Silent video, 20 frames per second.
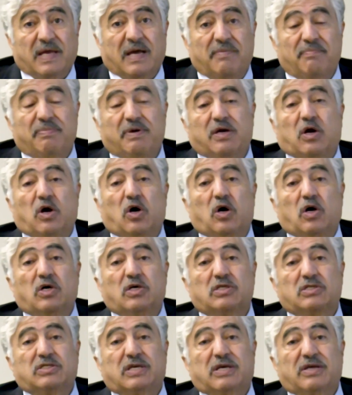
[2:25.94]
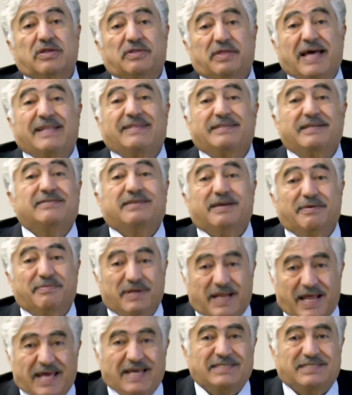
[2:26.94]
because that
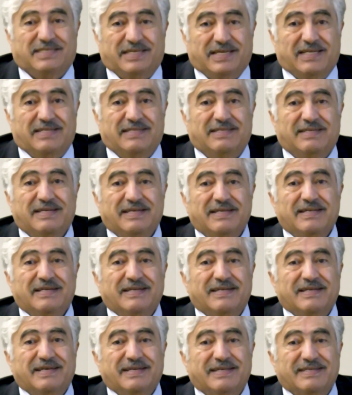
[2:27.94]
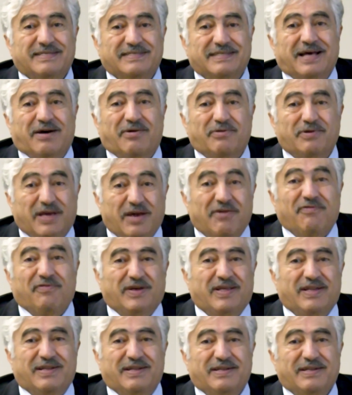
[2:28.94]
determination is now
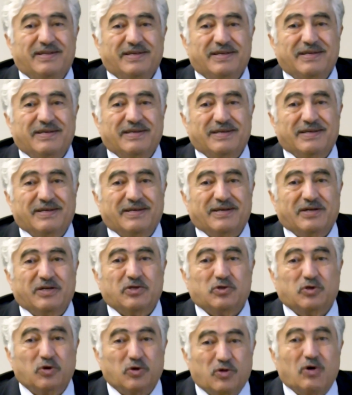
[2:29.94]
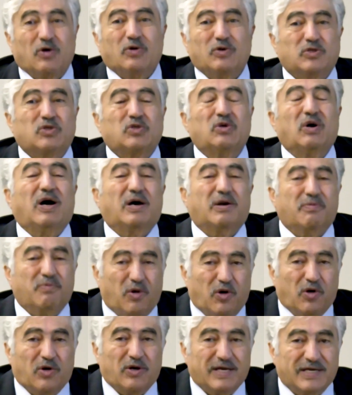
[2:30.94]
given to those who are
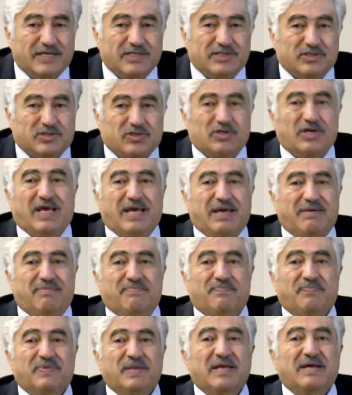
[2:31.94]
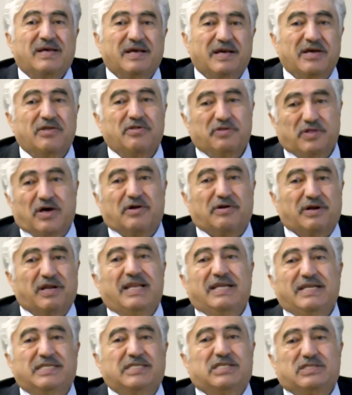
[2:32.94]
more extreme in their
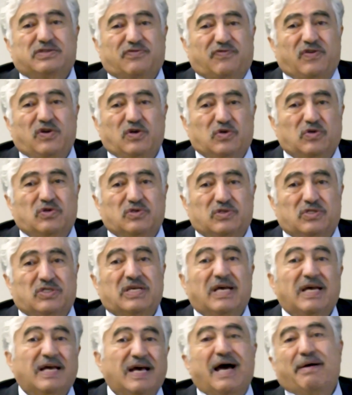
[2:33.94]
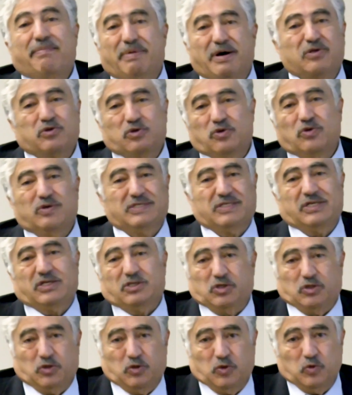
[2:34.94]
religious views about who is a
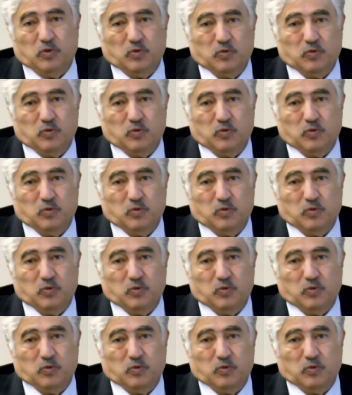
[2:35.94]
Jew.